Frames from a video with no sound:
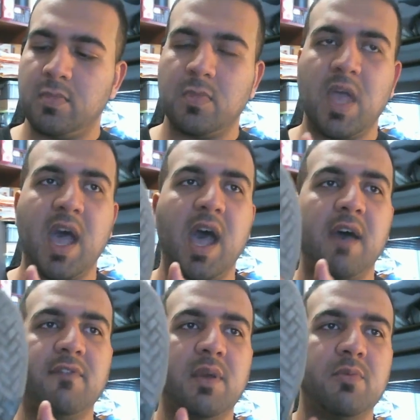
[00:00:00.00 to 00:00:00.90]

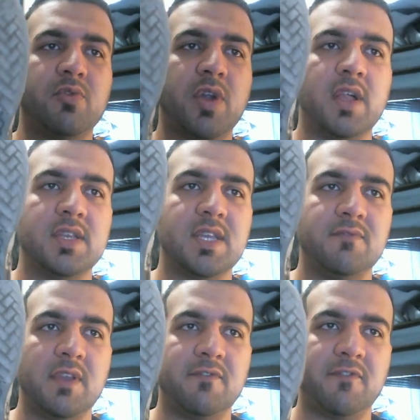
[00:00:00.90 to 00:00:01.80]
have them
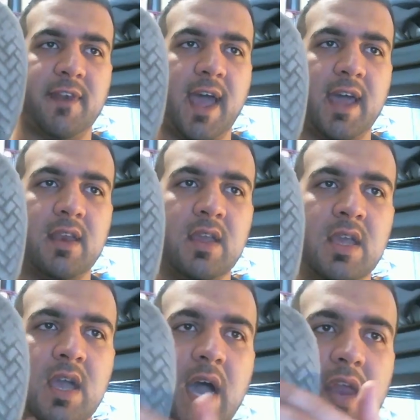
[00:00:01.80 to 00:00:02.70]
relatively flat.
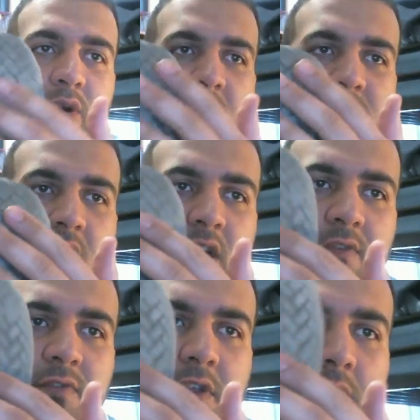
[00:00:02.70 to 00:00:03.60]
I know I have a lot
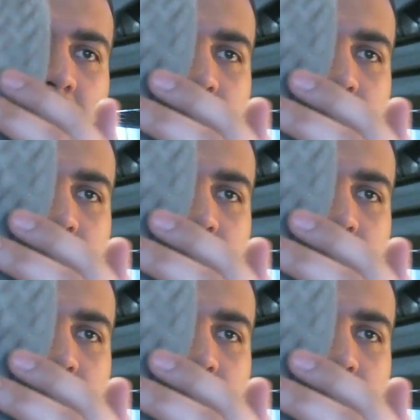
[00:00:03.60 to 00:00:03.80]
of little,